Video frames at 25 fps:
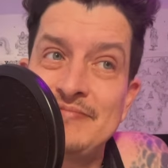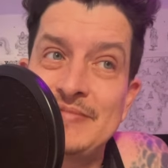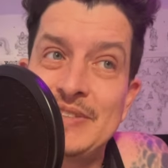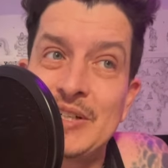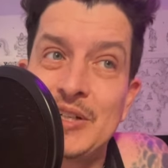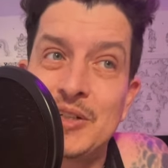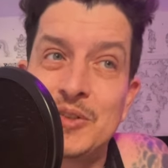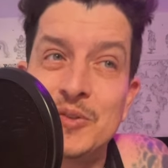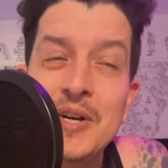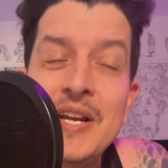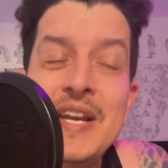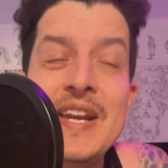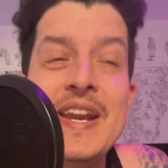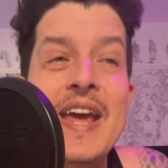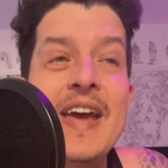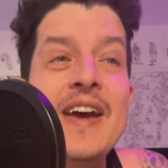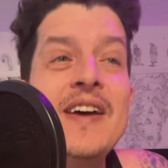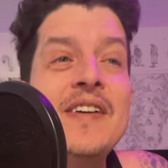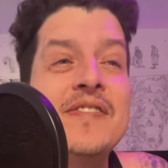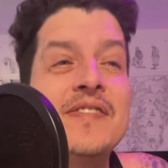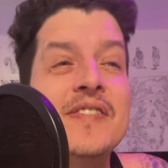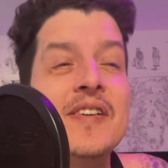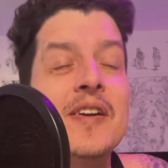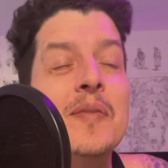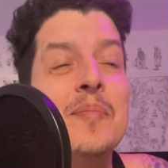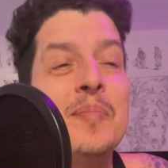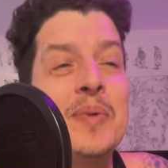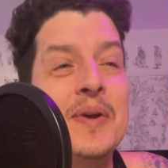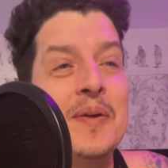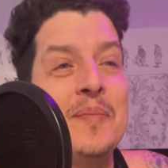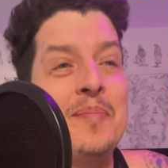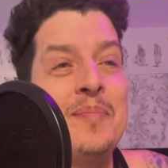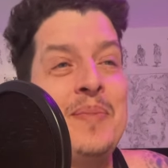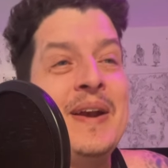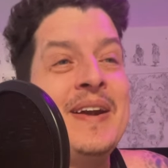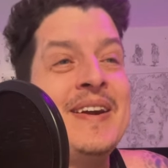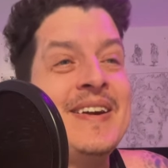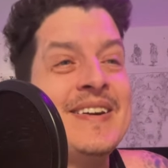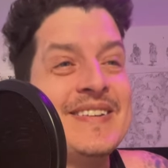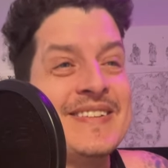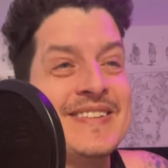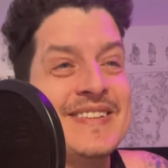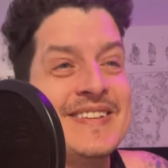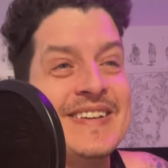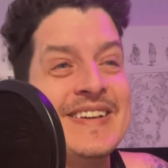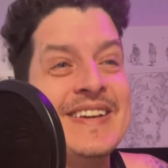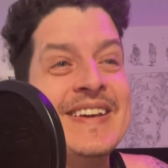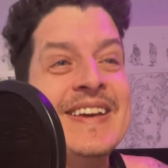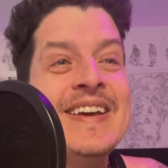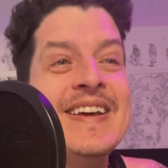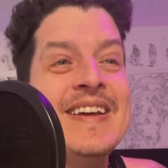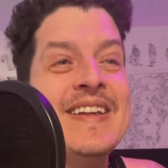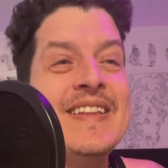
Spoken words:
great effort, but apparently